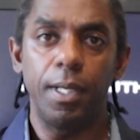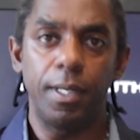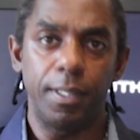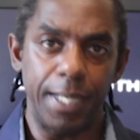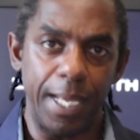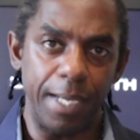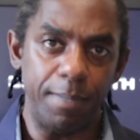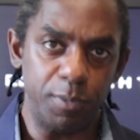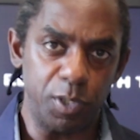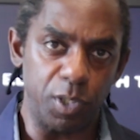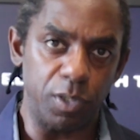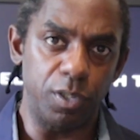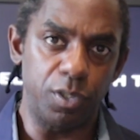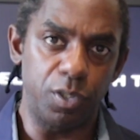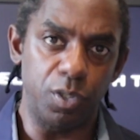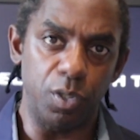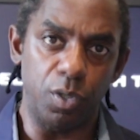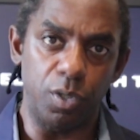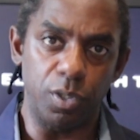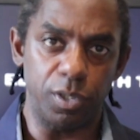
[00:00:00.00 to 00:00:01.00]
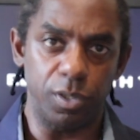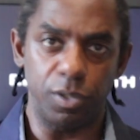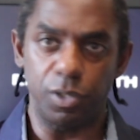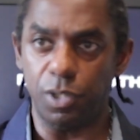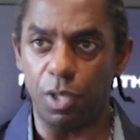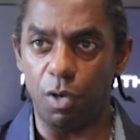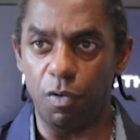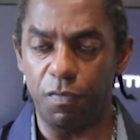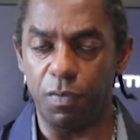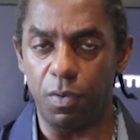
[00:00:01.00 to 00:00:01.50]
Names on the doors and
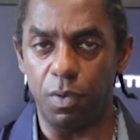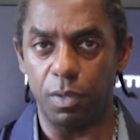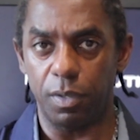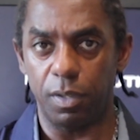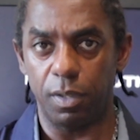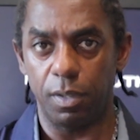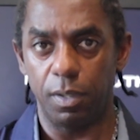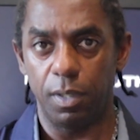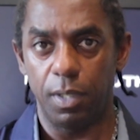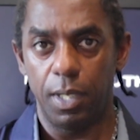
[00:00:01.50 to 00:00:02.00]
so forth.